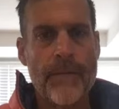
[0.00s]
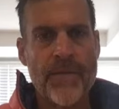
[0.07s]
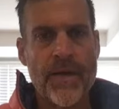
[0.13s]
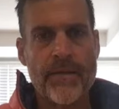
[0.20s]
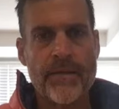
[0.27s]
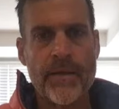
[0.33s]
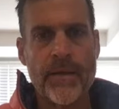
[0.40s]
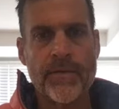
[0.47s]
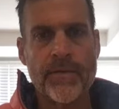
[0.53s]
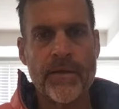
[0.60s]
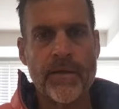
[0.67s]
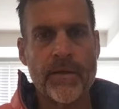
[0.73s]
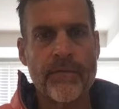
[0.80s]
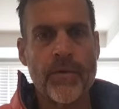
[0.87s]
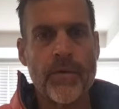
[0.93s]
and then he's going
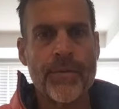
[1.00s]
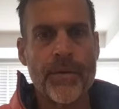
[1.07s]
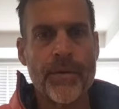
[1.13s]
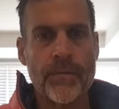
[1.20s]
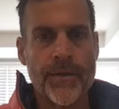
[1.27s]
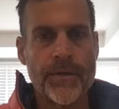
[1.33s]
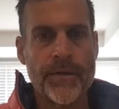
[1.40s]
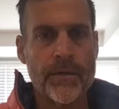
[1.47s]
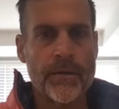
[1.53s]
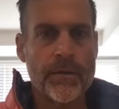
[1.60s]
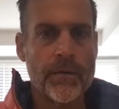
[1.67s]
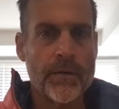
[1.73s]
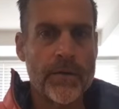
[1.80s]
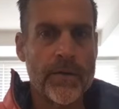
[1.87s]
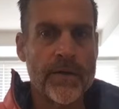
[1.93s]
to give you a bill of
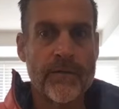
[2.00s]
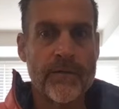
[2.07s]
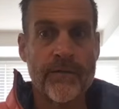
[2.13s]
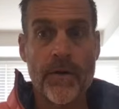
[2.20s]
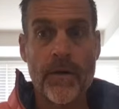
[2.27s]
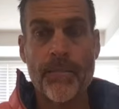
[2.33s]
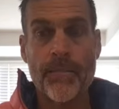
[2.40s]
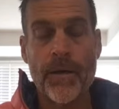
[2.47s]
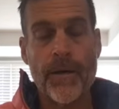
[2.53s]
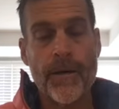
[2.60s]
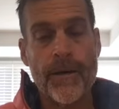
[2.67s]
material list from